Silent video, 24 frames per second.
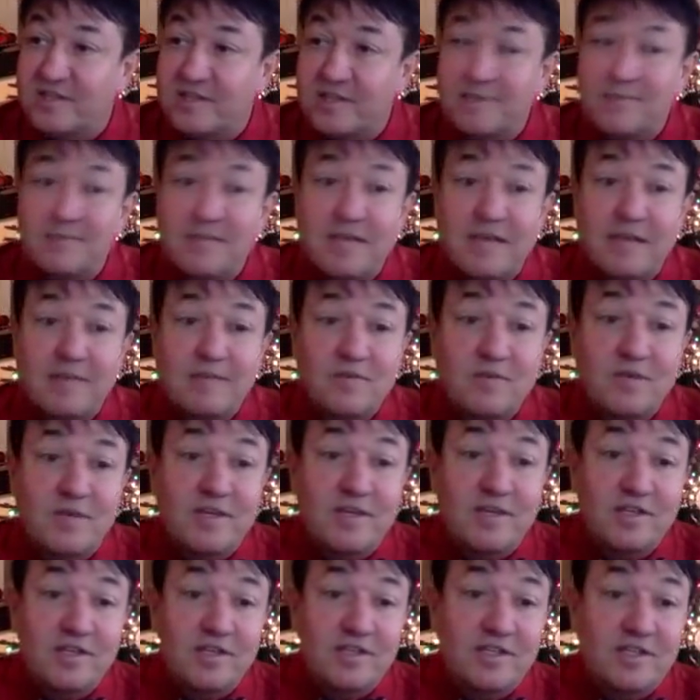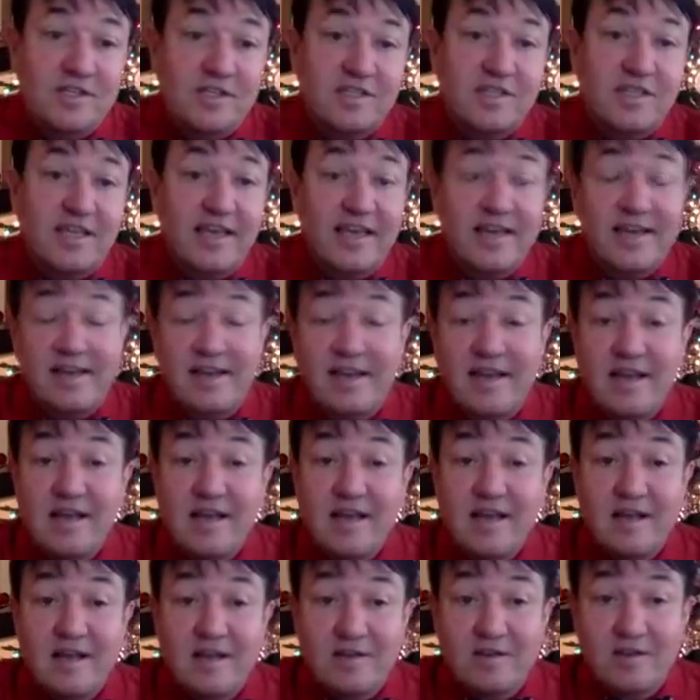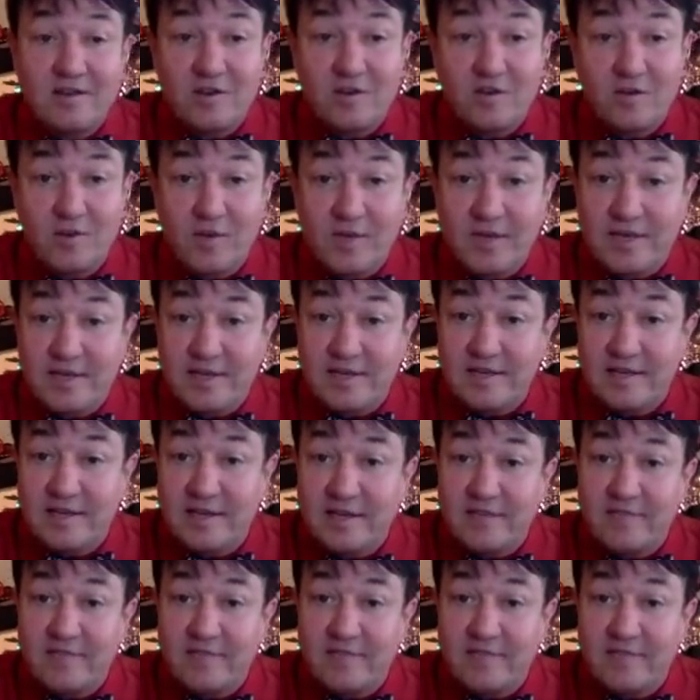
Sometimes we can just get, you know, we can,